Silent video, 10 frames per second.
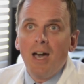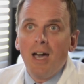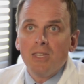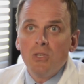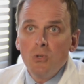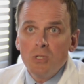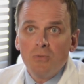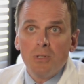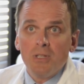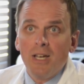a
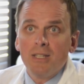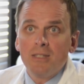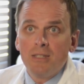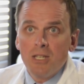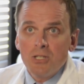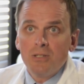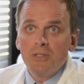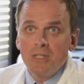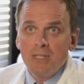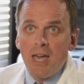useful
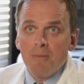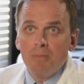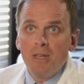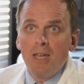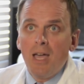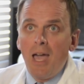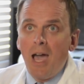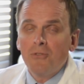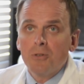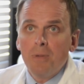additional step
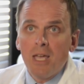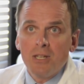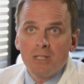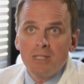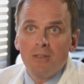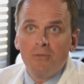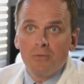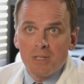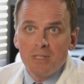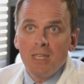after patients have
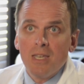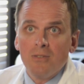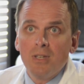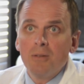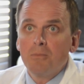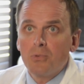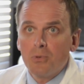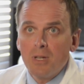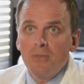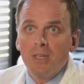received
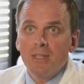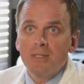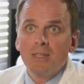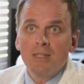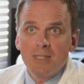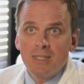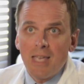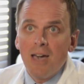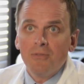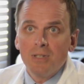previous
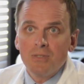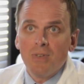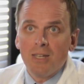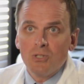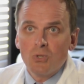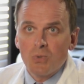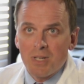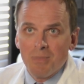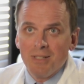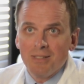saphenous vein
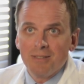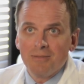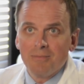treatment.